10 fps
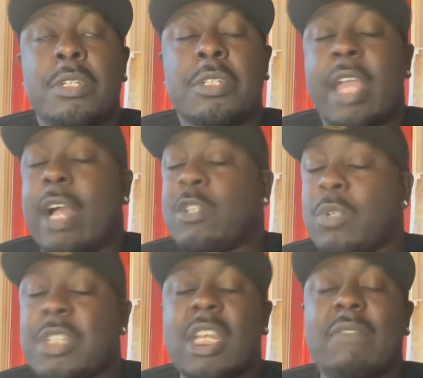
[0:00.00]
So yeah, I just
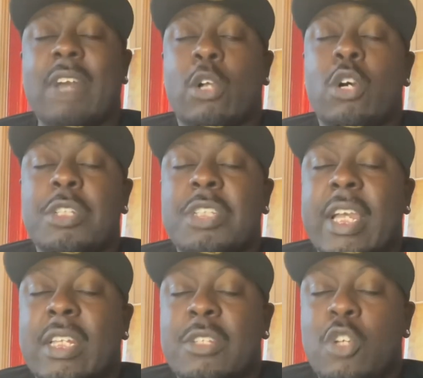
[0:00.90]
wanted to give that
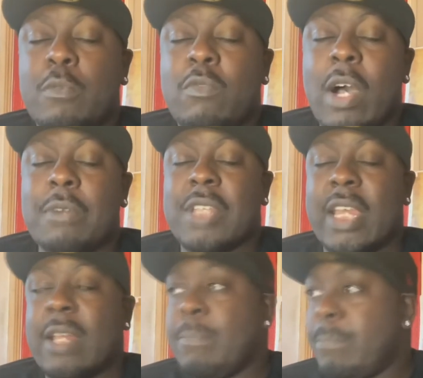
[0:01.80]
context in terms of what I was
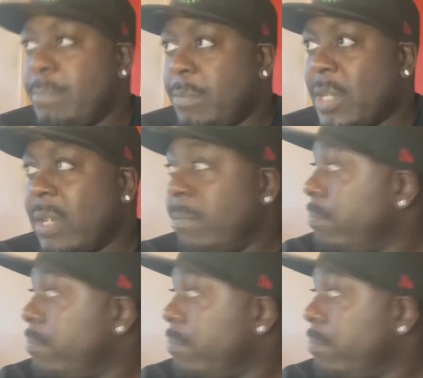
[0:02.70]
saying. Yeah.